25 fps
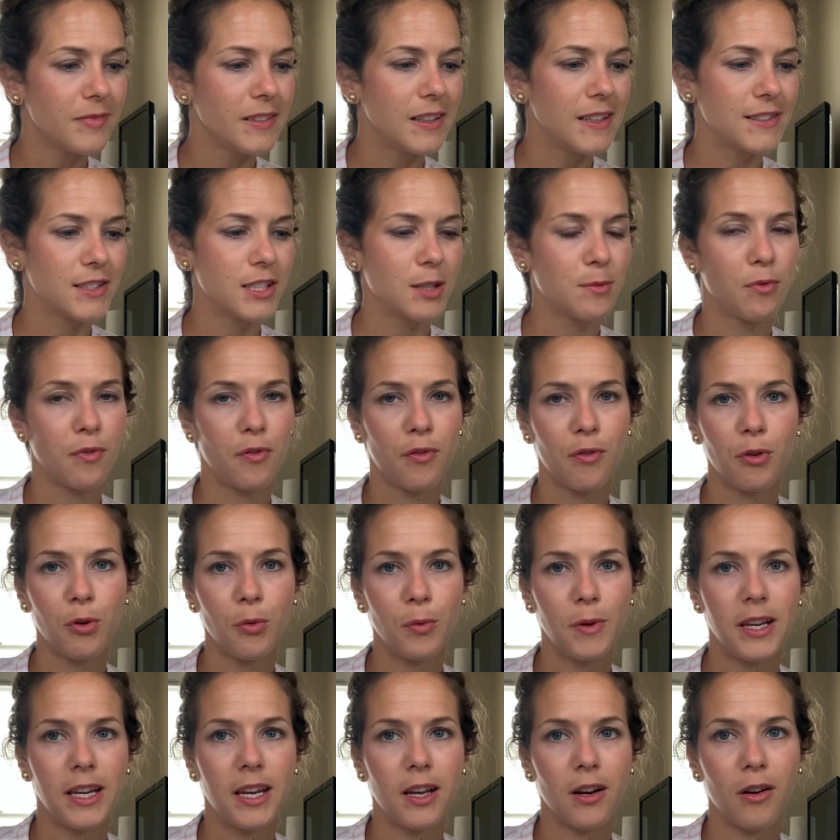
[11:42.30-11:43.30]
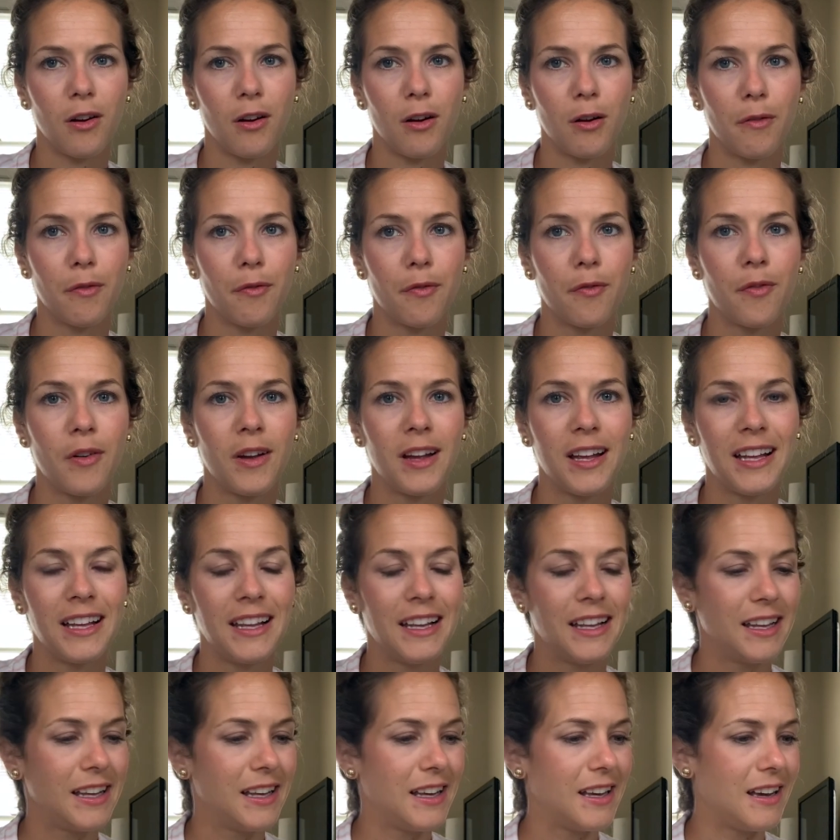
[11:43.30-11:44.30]
So before we get off
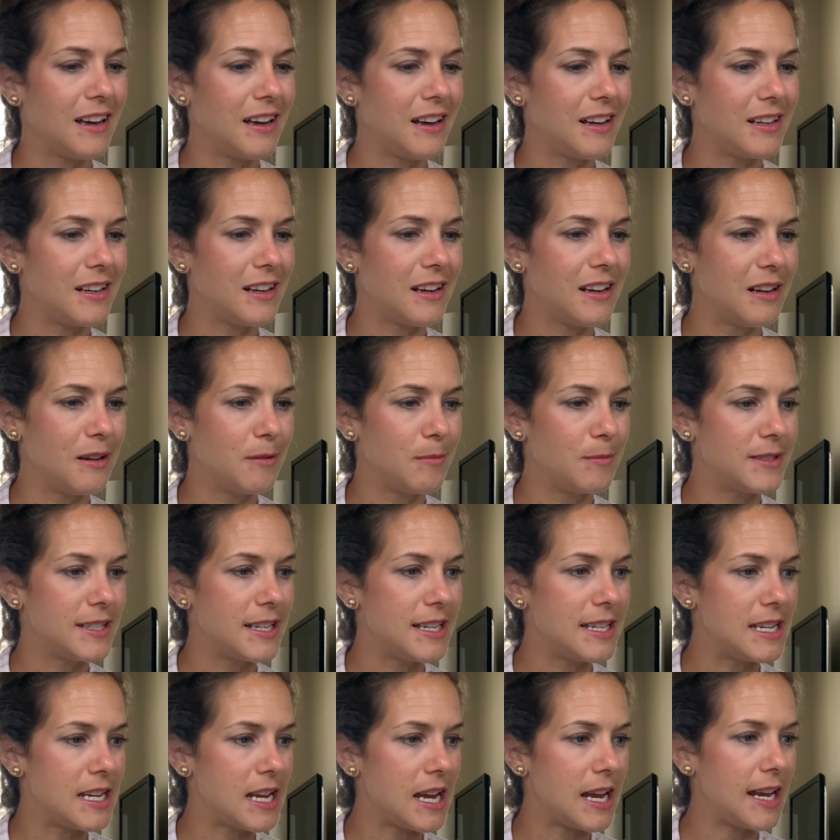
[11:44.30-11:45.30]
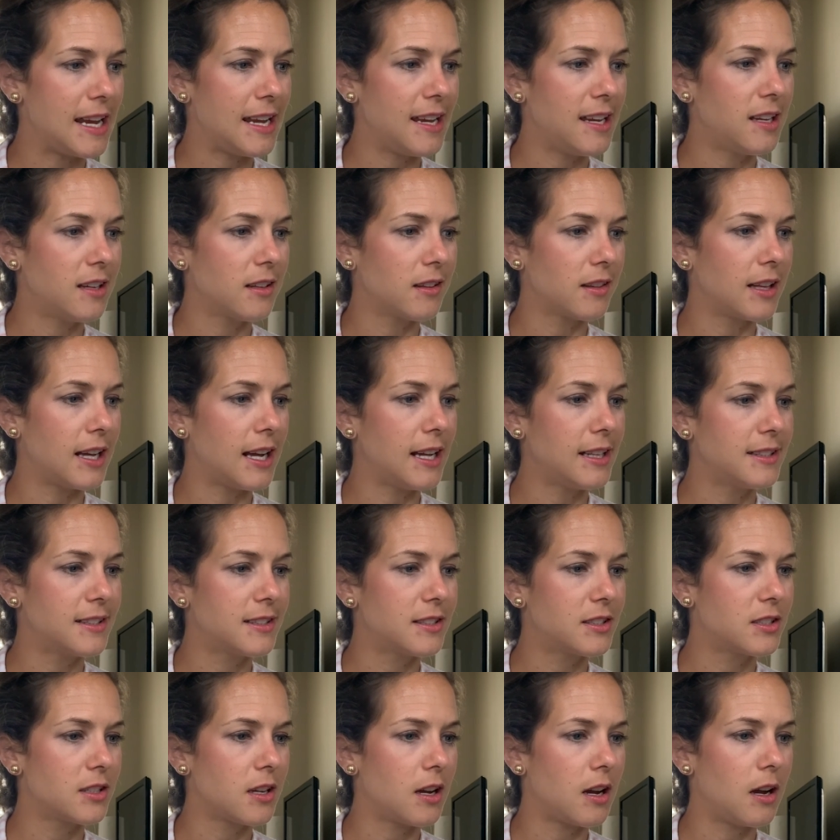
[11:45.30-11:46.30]
um, today,
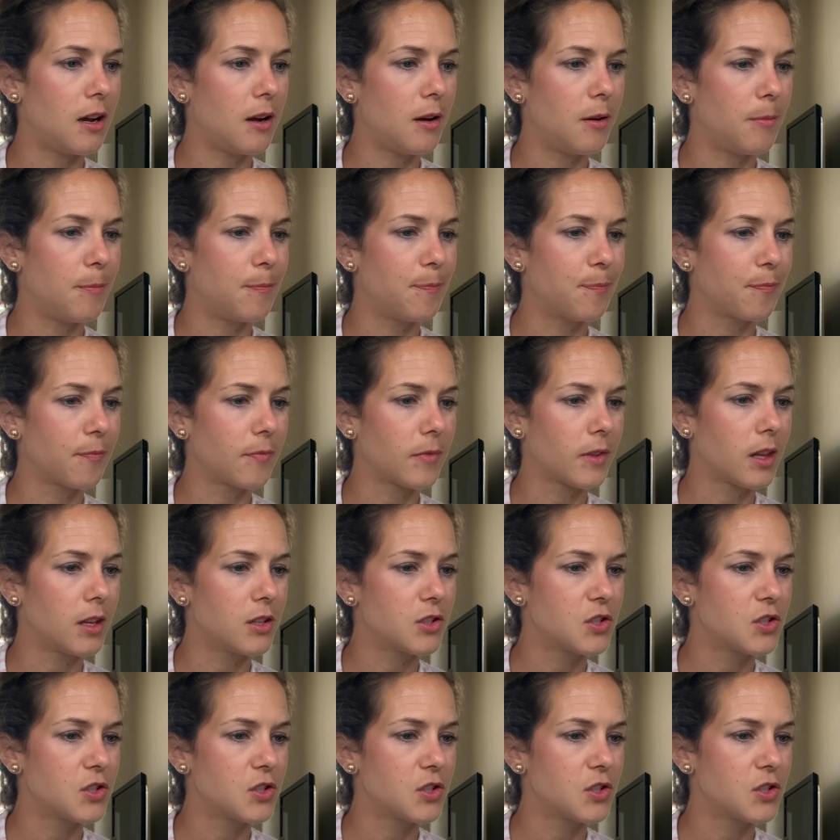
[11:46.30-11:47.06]
let's um,